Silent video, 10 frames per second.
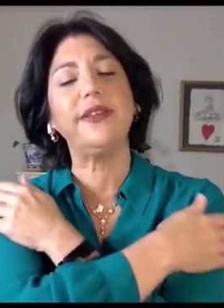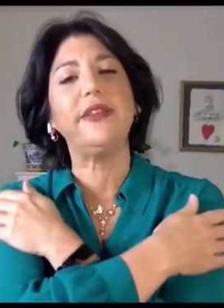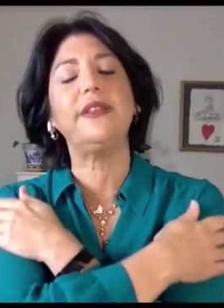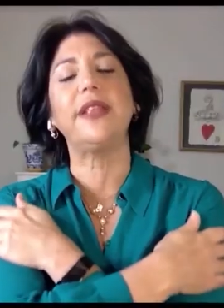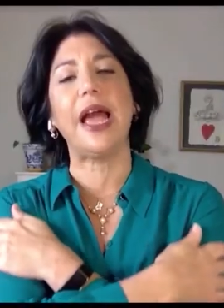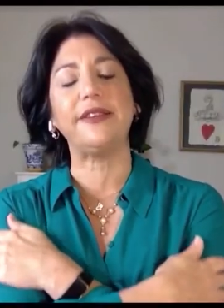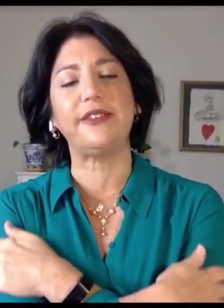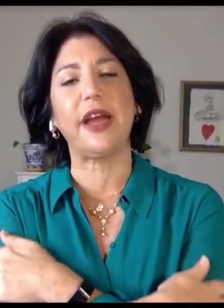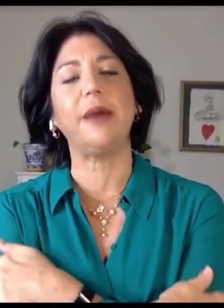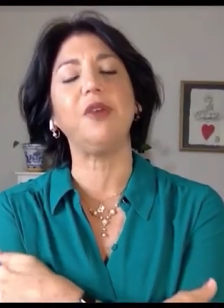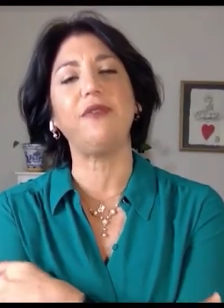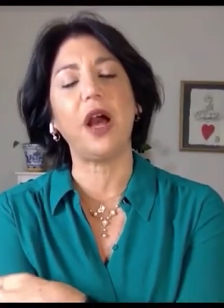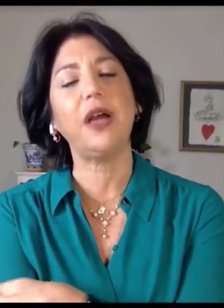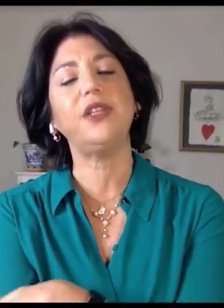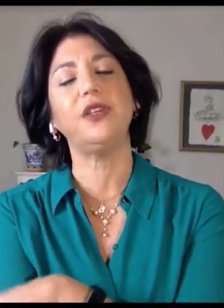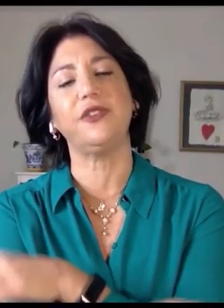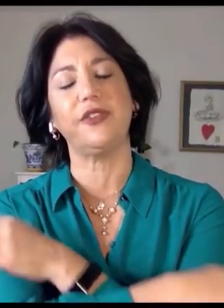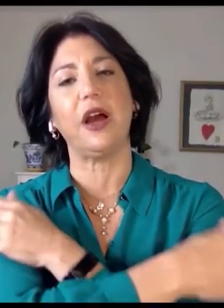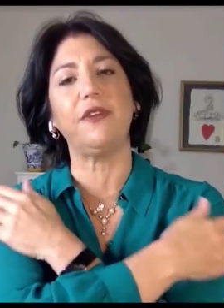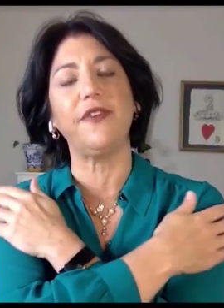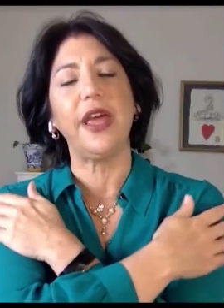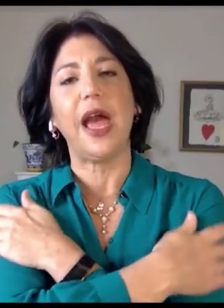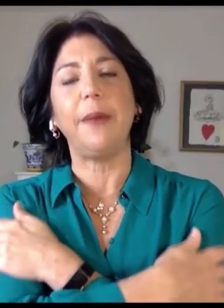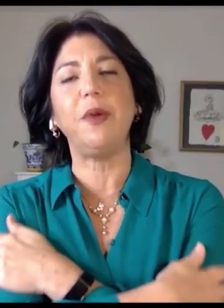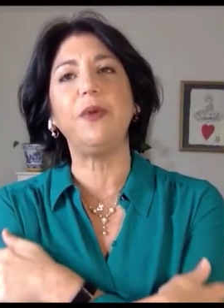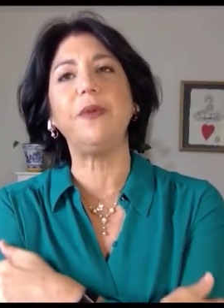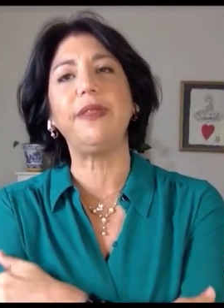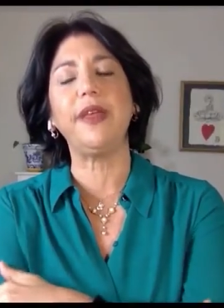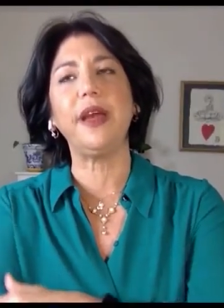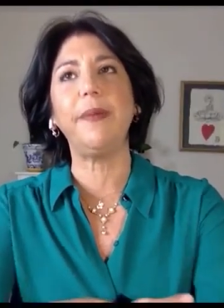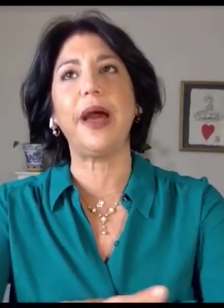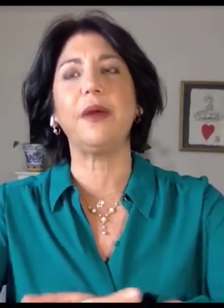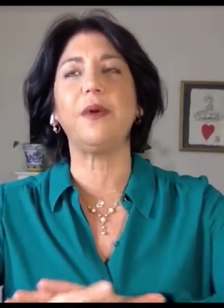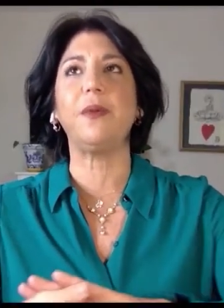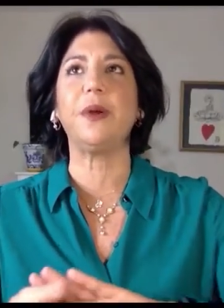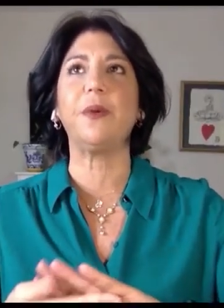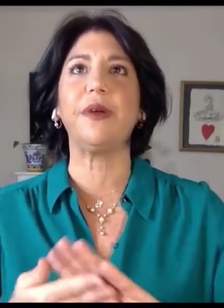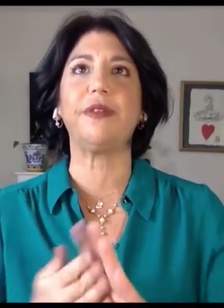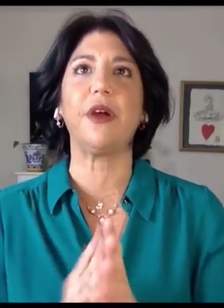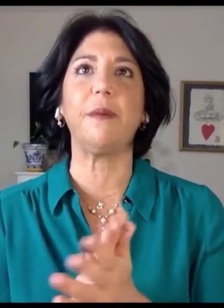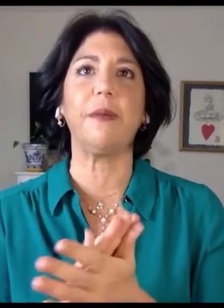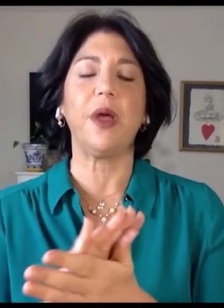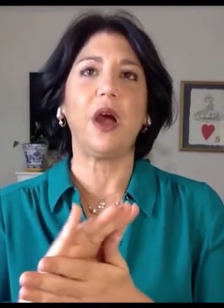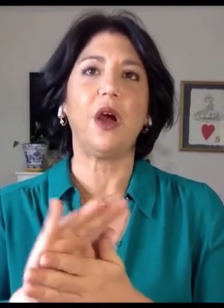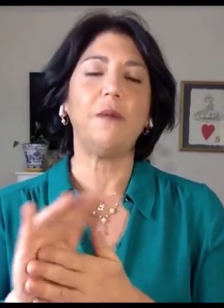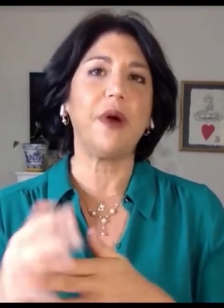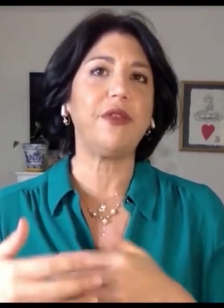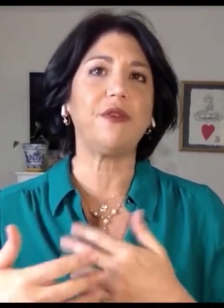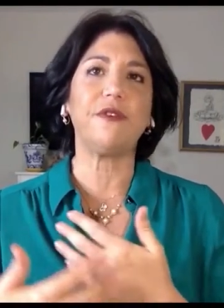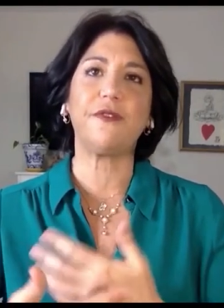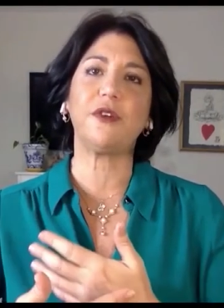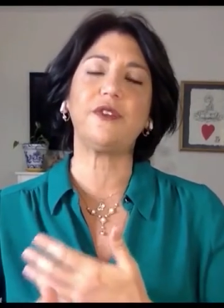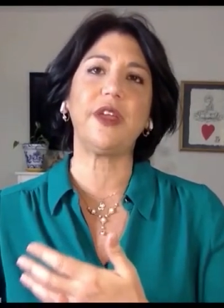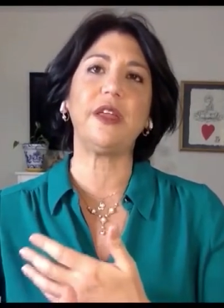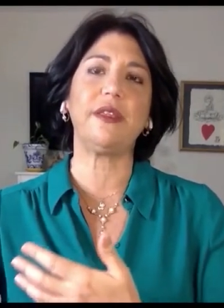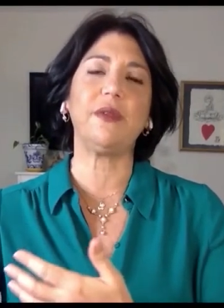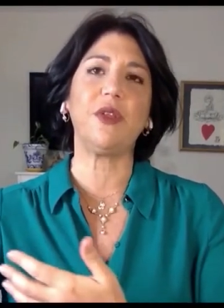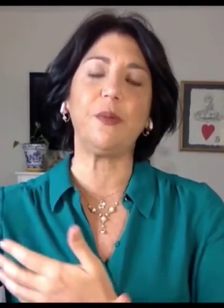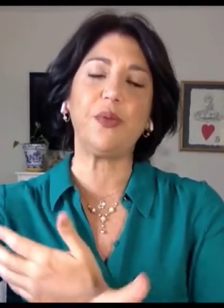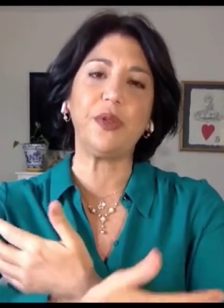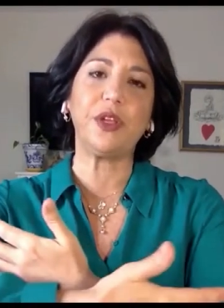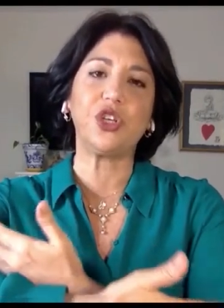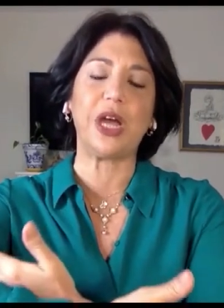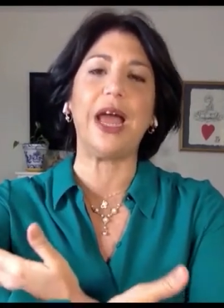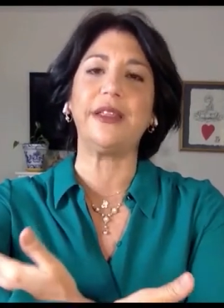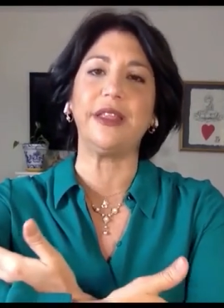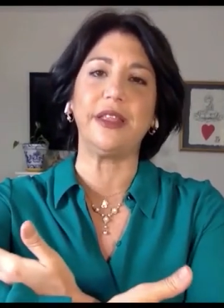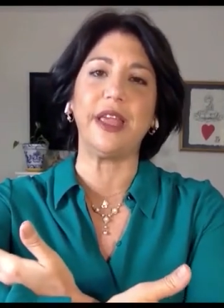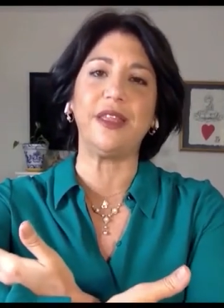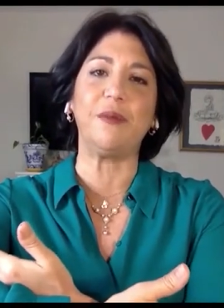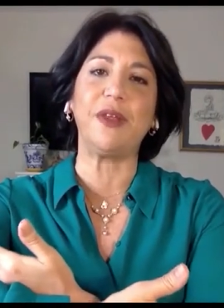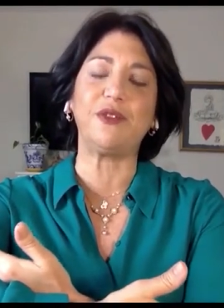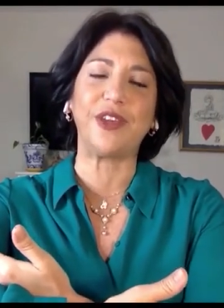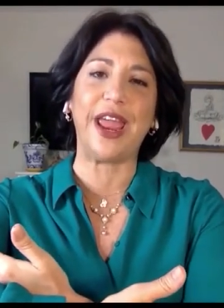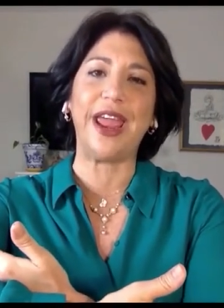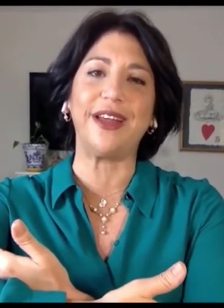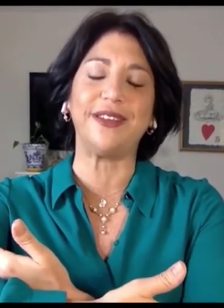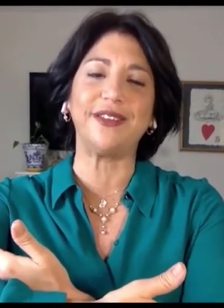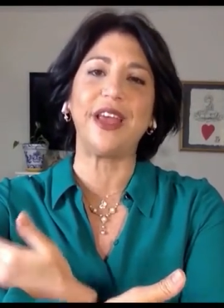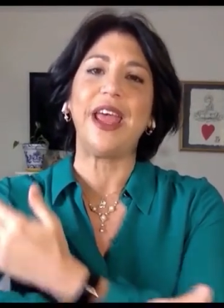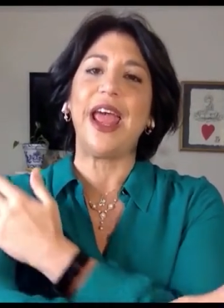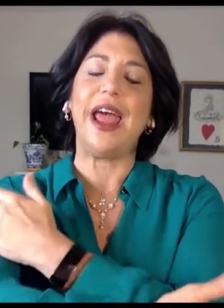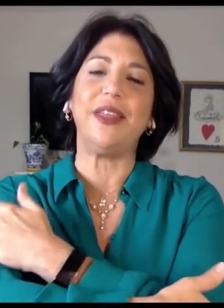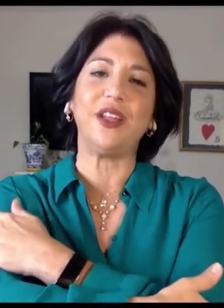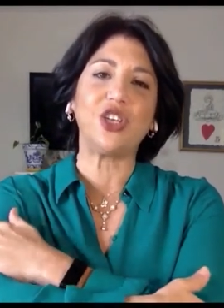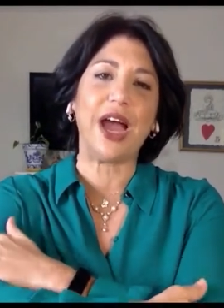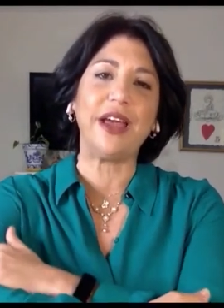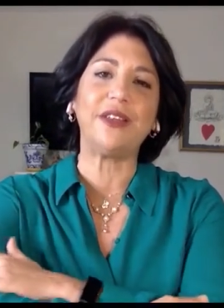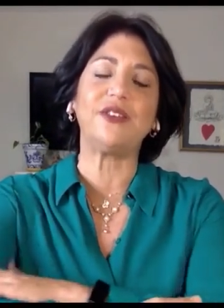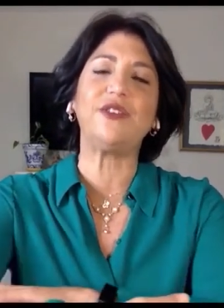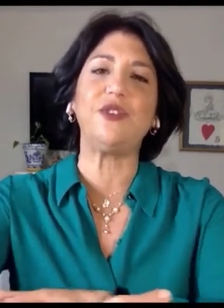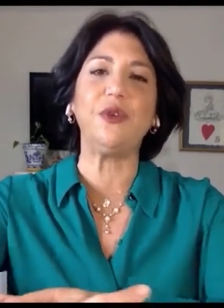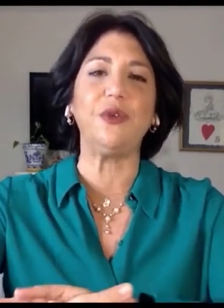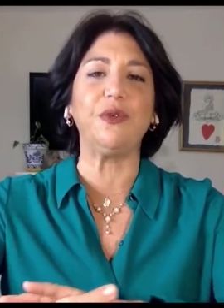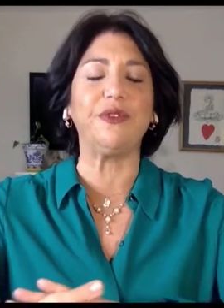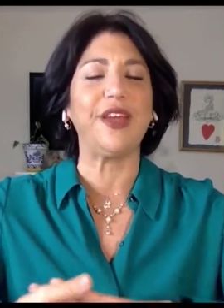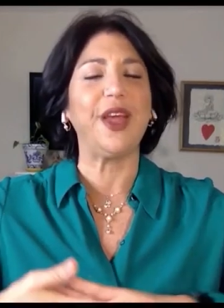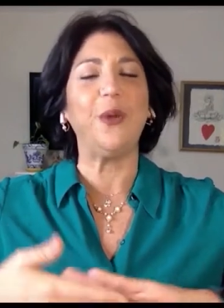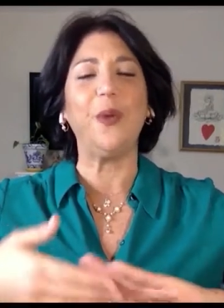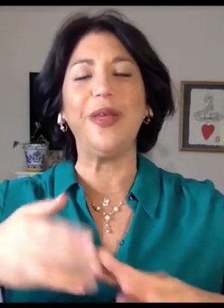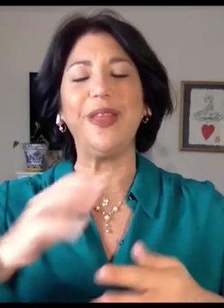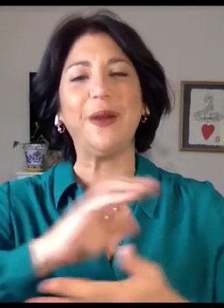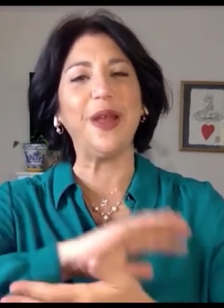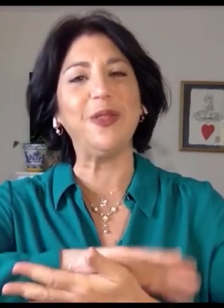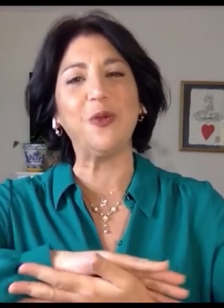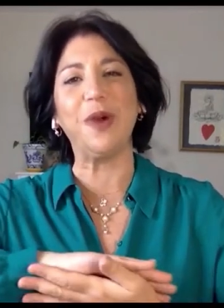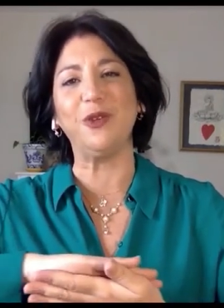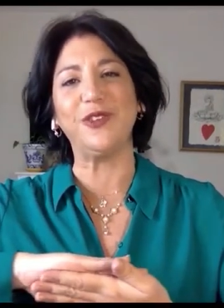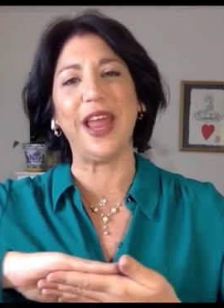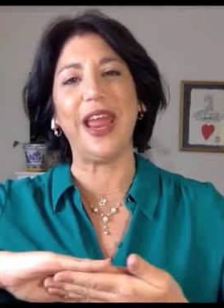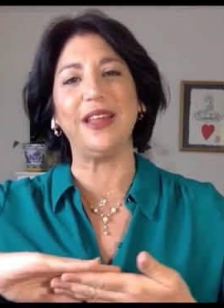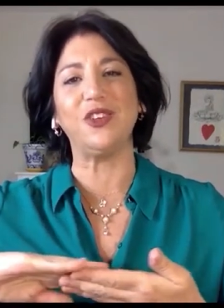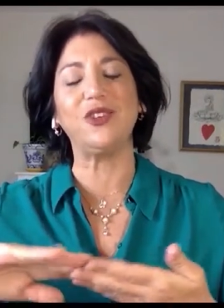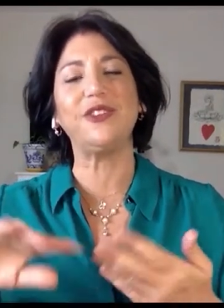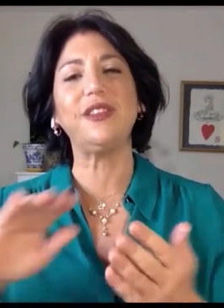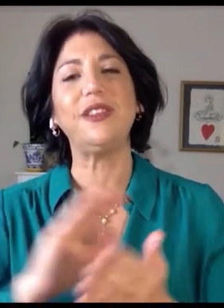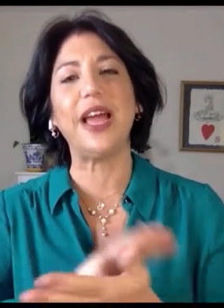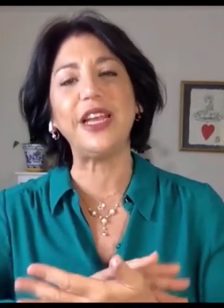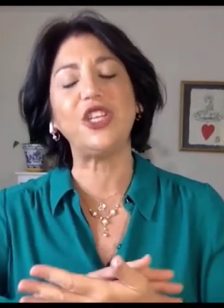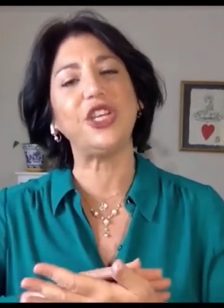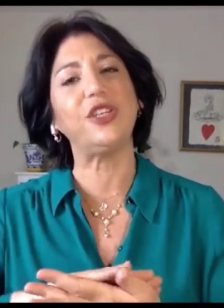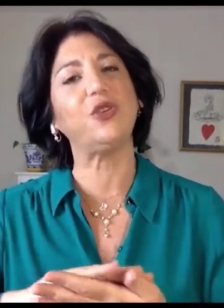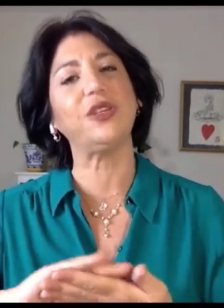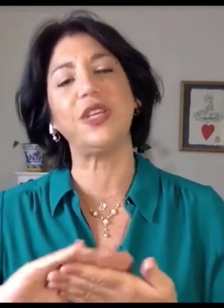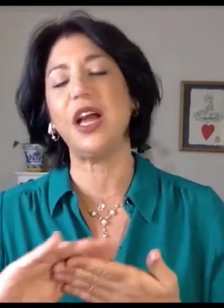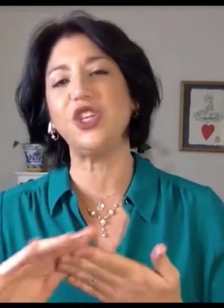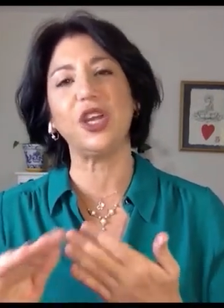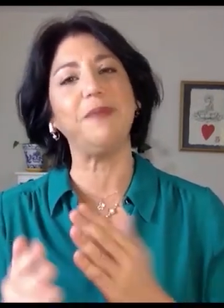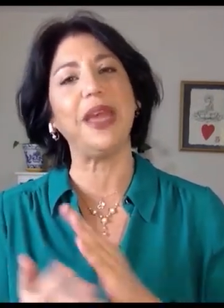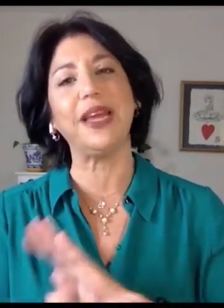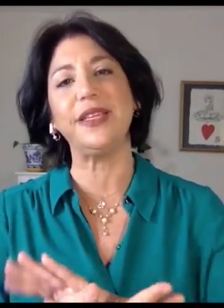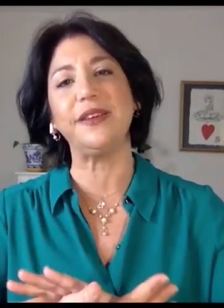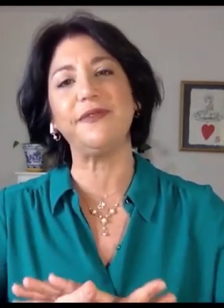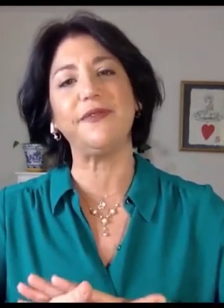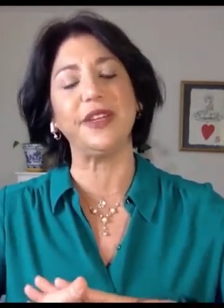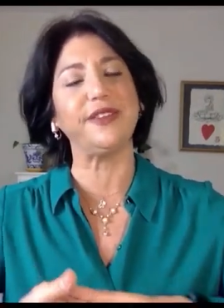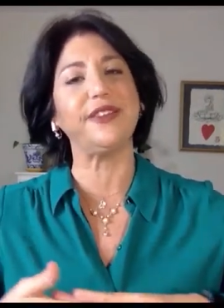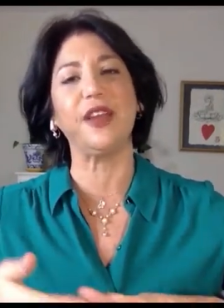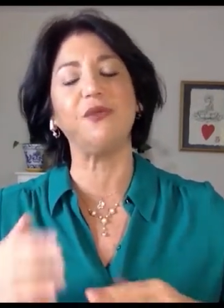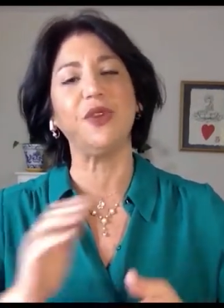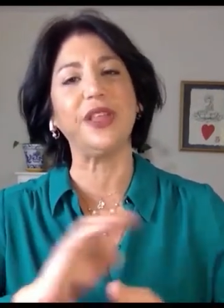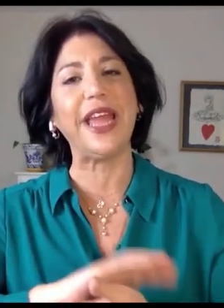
the last time you've hugged yourself? I mean, when we think about it, when we're with our mother, the first thing, they put the child in the mother's hands, and the child is soothed when they're in their mother's hands. Just a light, gentle touch can make a difference. It can really